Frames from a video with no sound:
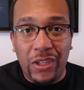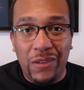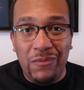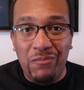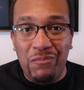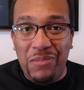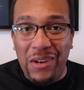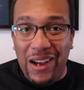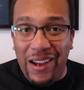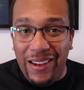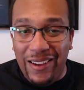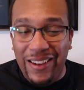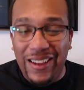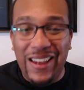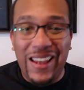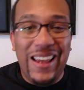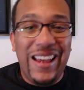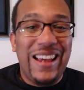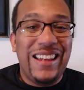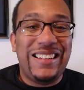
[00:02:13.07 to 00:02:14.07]
But
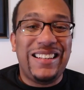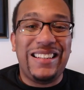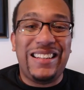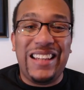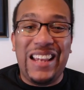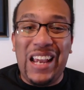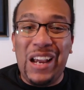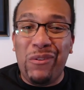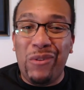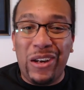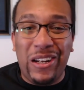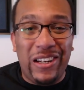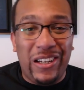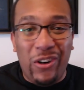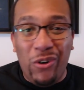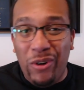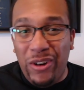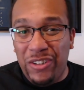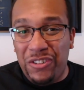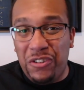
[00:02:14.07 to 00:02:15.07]
today we're going to
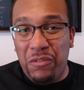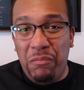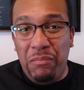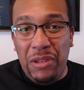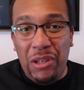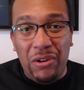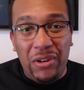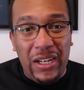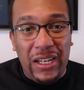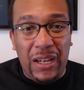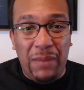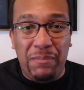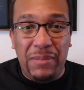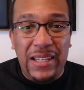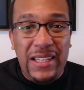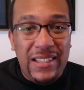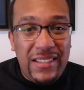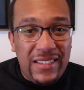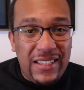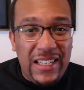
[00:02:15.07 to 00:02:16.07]
go into building a
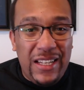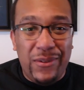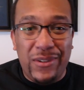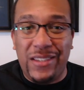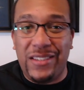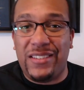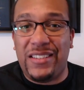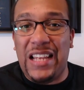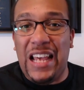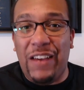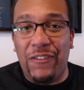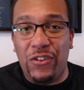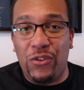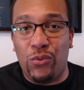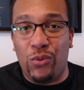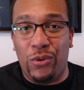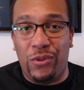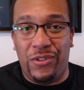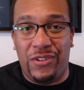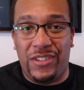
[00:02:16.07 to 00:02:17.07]
PC with the Savage
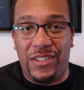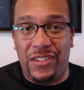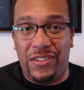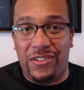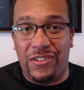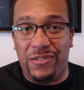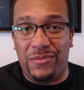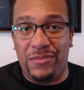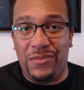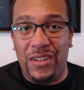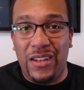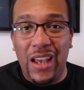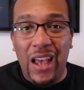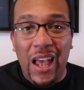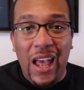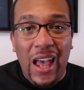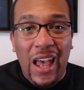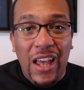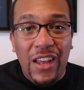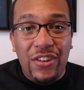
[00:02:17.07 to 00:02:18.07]
World system.
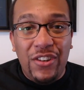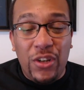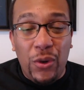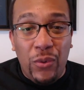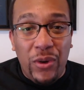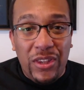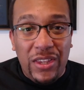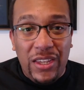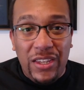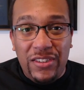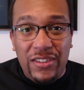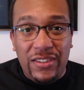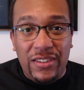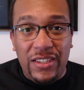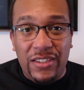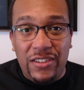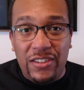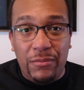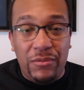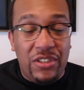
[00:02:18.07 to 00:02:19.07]
So with this
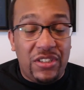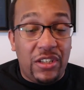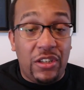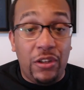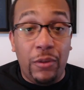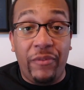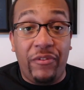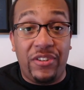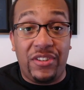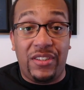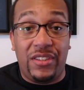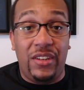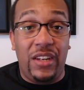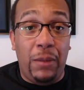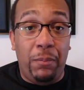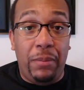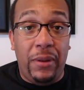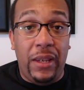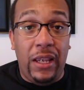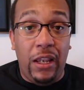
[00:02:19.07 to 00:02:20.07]
system, just a little bit of a
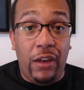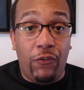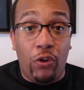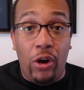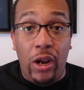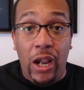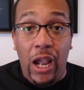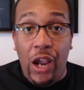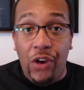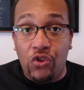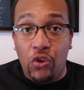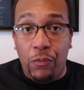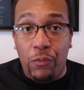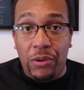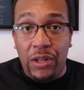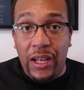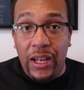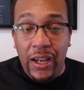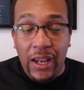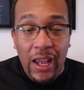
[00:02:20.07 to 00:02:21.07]
sneak peek for our actual
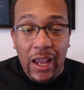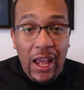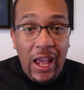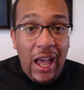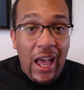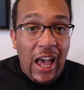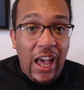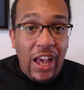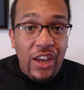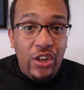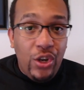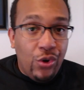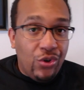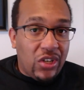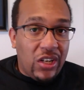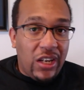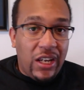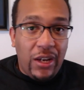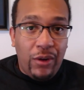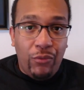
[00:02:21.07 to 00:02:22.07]
play.
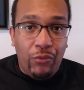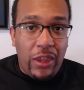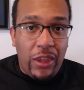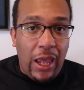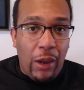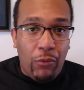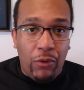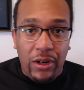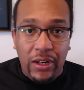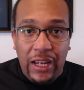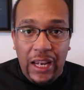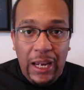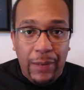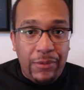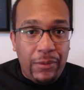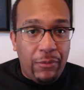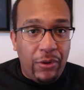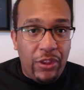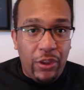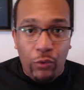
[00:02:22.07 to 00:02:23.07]
Usually when I run games,
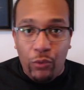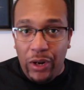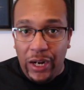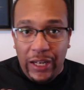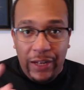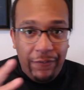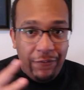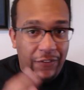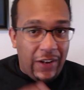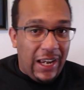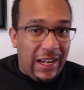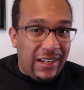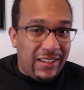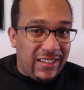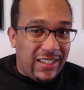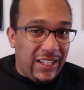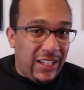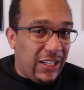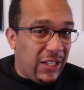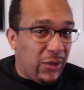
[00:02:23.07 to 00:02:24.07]
I'm either running in
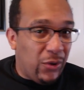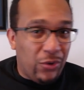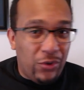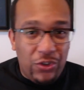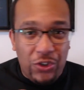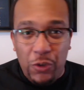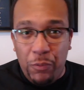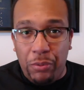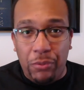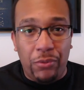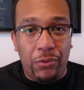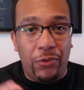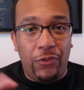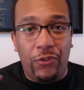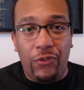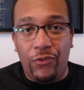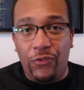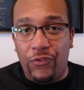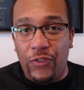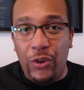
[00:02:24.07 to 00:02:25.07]
fantasy or super
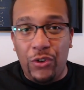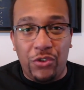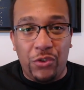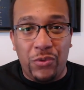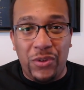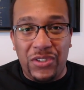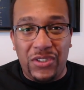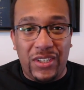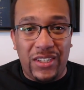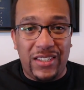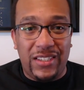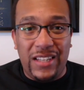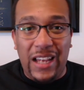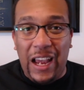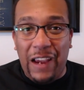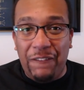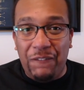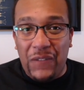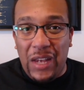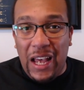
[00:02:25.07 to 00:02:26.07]
futuristic
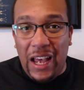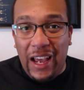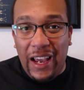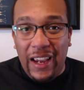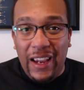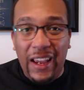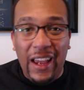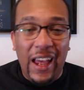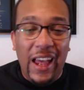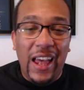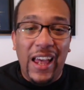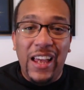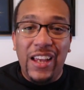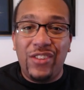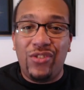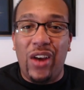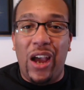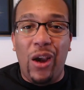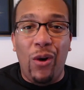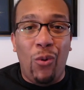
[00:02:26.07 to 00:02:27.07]
sci-fi.
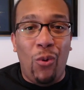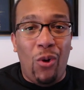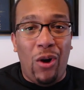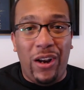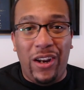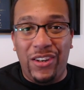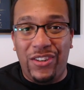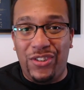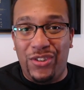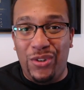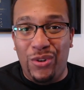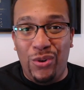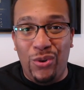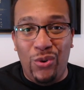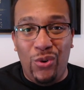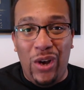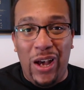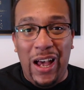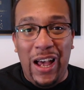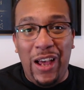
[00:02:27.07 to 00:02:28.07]
So I wanted
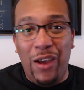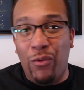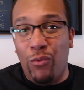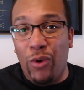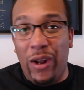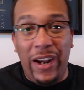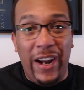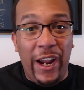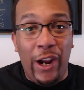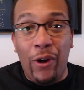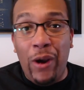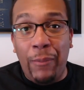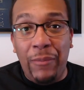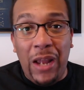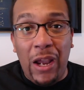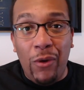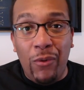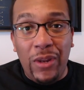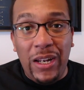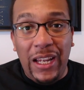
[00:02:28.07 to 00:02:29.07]
to run an era I'm
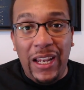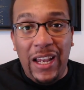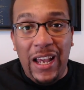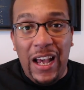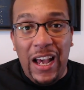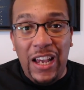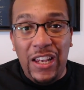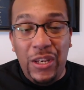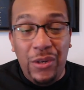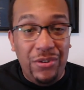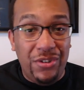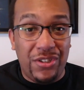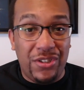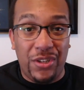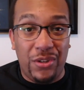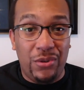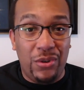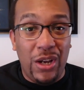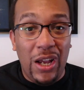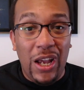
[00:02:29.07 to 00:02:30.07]
not really used
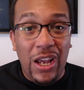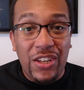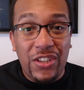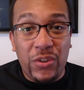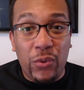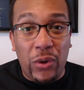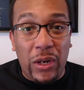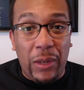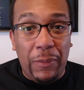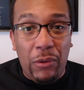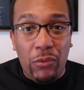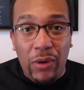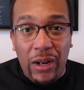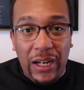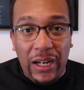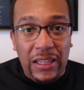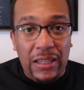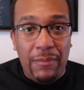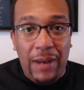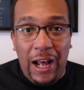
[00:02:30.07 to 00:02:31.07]
to. So we're going to be
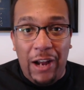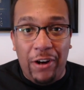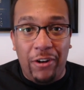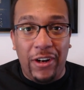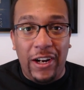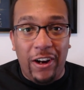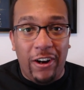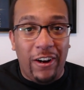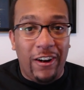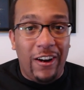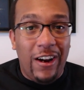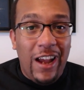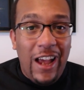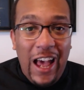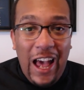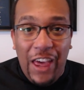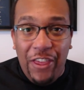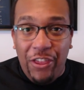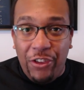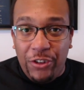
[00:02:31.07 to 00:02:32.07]
running the modern era.
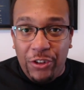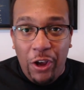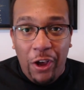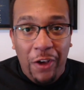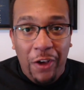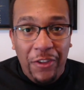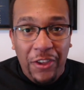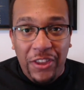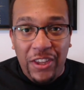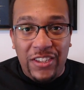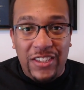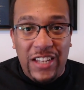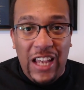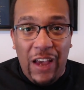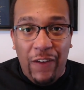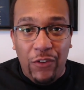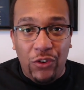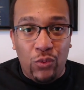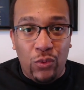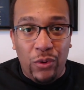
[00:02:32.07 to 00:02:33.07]
I saw that the
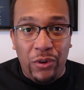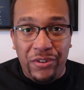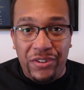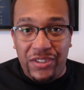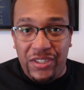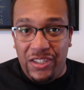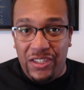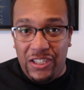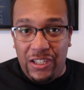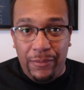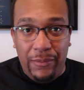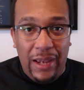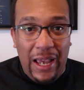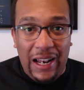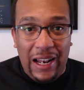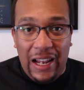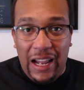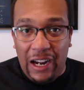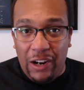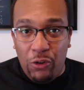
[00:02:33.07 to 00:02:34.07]
Savage World system had a
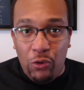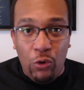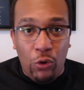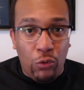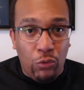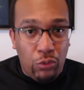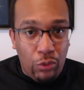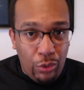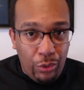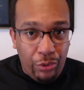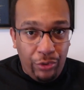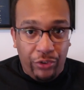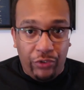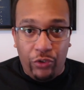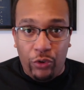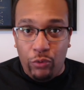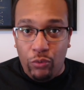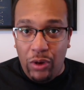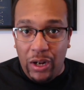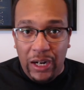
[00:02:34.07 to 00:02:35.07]
lot of cool rules
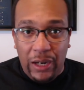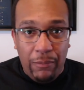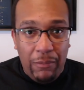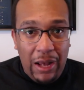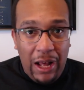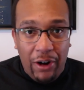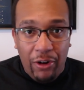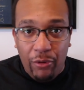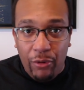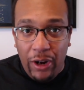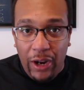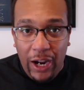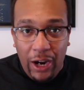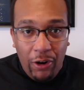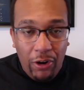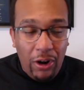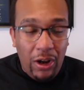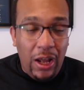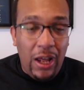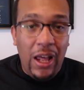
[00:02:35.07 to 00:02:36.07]
for running modern
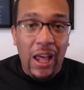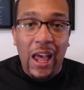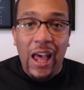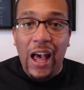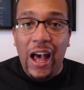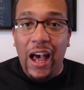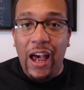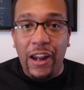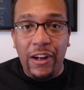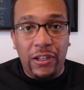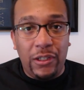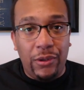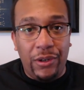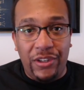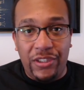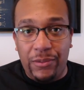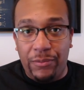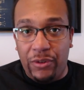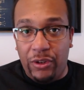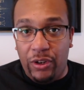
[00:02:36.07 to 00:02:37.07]
era, including
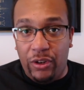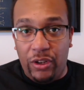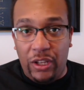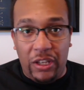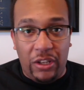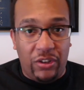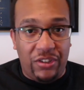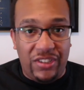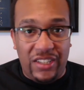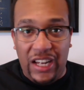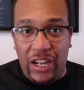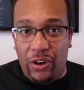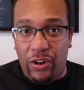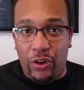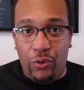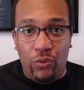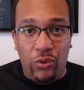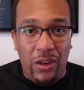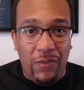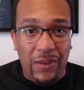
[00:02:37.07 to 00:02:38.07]
some standard
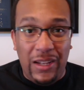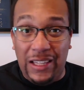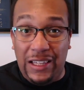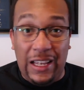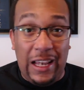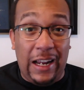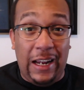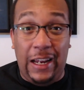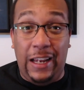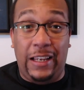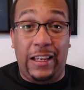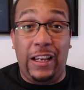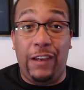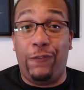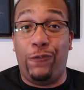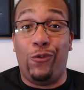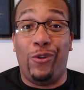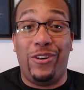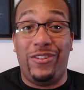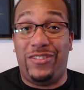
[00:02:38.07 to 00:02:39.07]
equipment. Like they got an
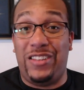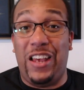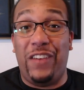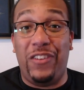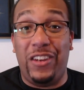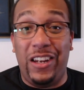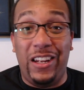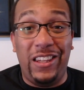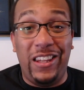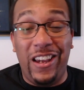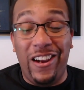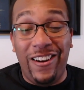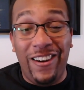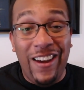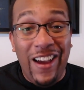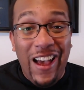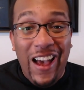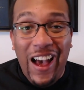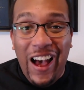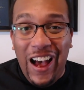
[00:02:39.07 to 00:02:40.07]
AK-47 in there,
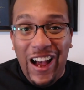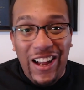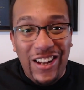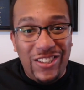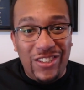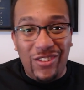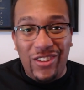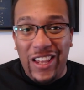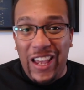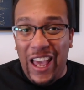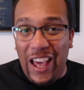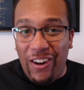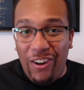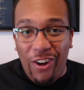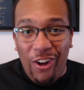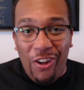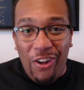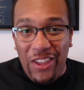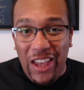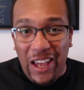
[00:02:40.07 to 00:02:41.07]
so they had
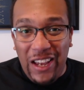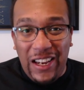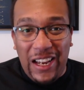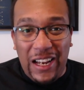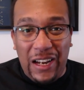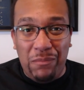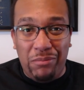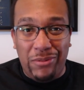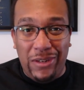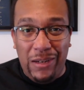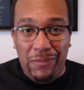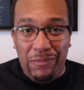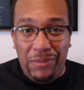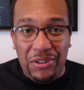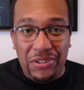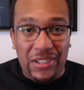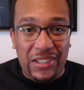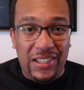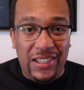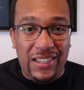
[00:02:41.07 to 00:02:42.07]
all that kind of
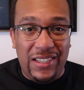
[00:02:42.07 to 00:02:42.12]
pre-built into